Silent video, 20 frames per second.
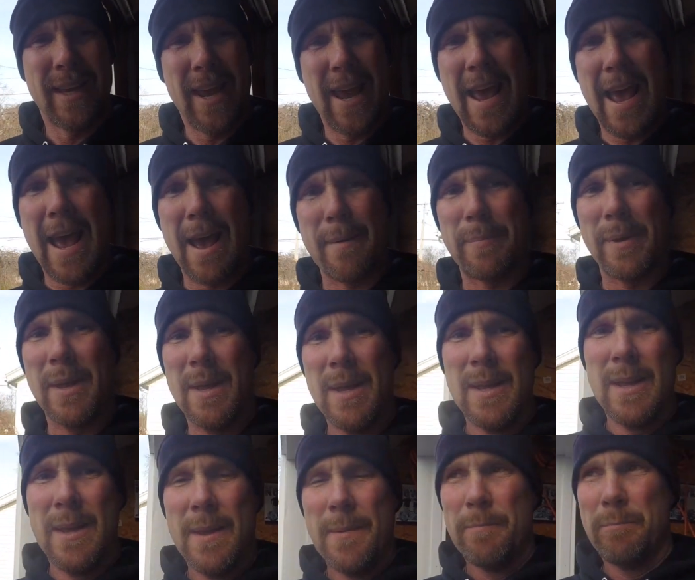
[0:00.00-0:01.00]
cap
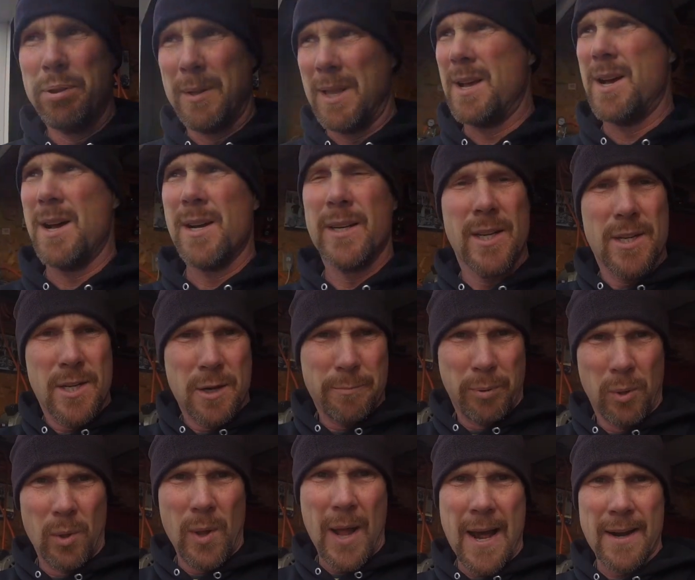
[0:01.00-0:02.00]
plug that you
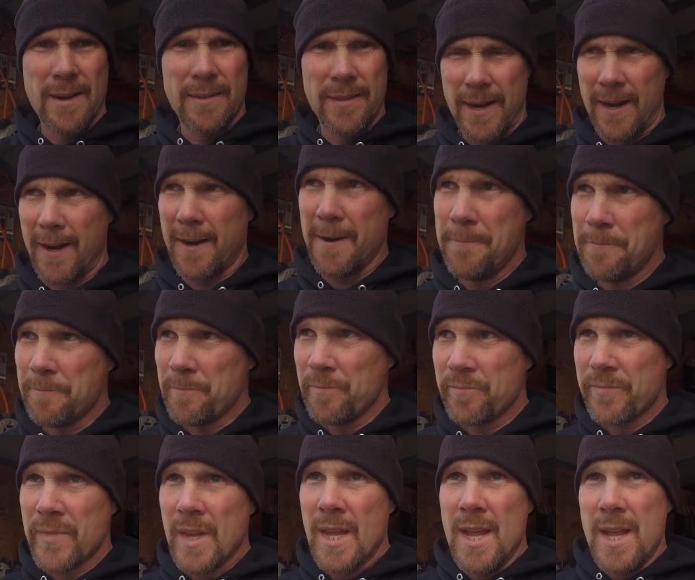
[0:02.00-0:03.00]
pull out of there,
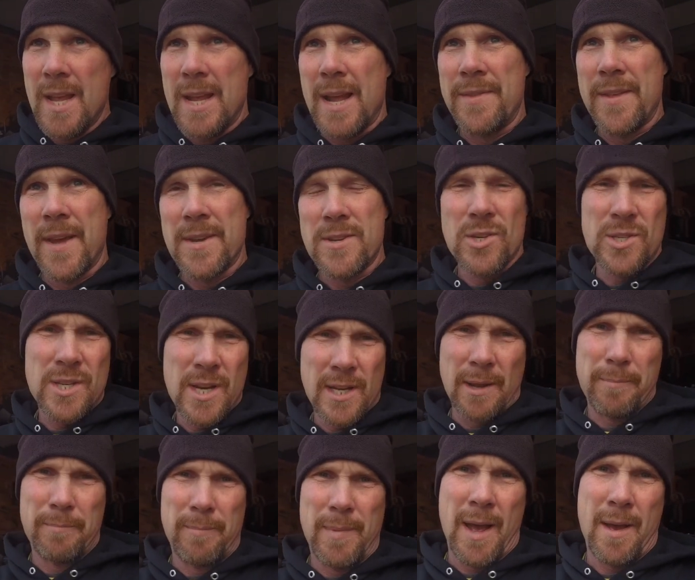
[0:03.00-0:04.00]
and then you
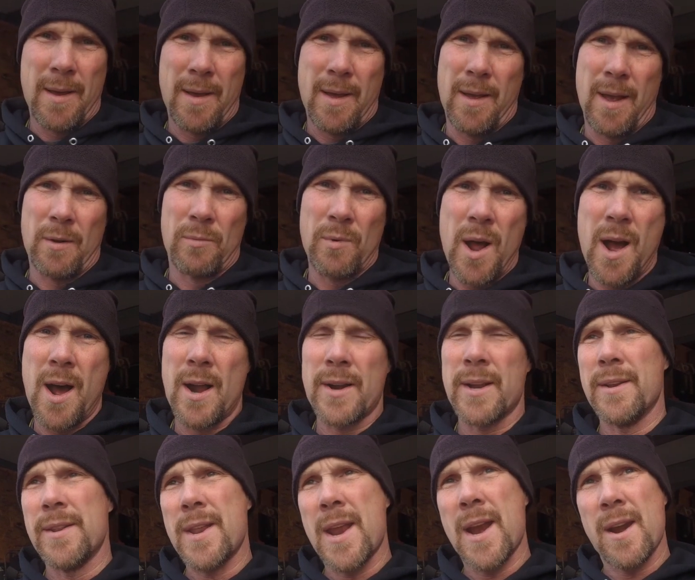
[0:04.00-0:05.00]
stick a
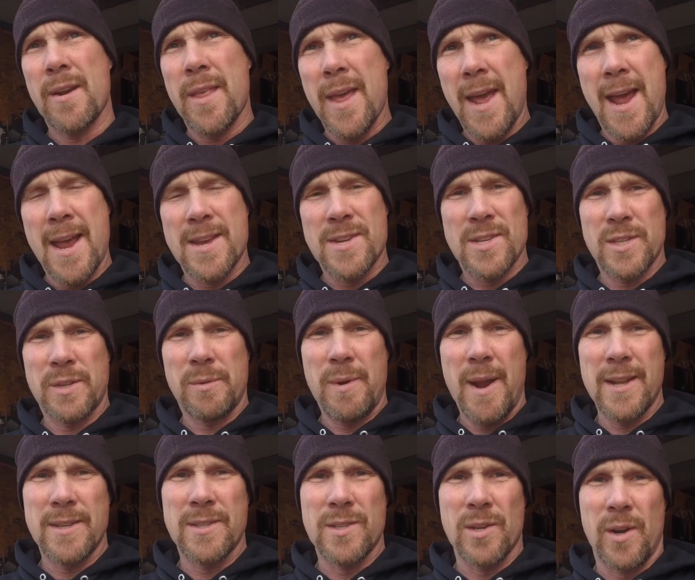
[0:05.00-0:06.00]
rod in there that has
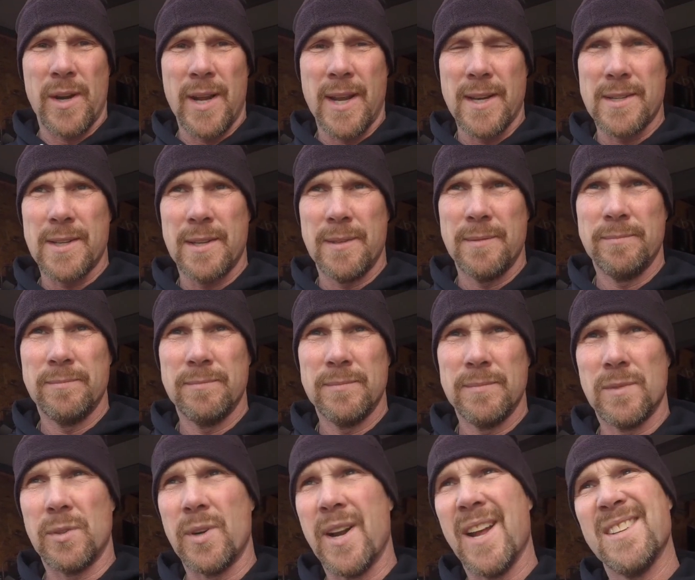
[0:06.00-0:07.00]
threads on it.
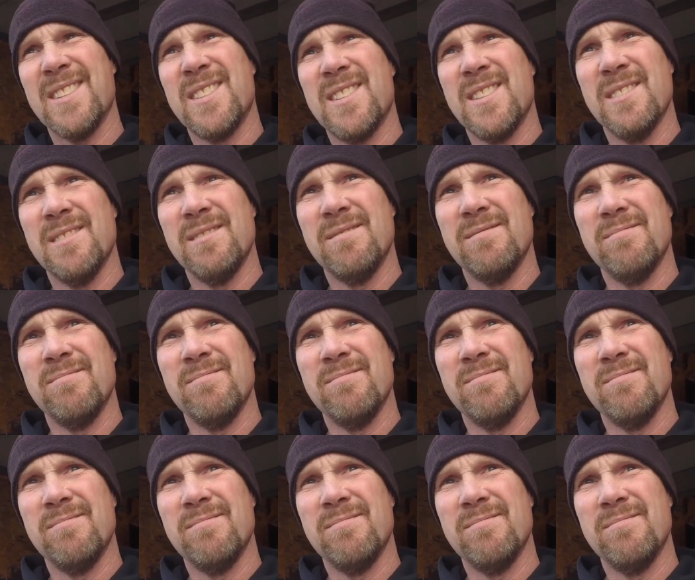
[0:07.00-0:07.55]
Threads?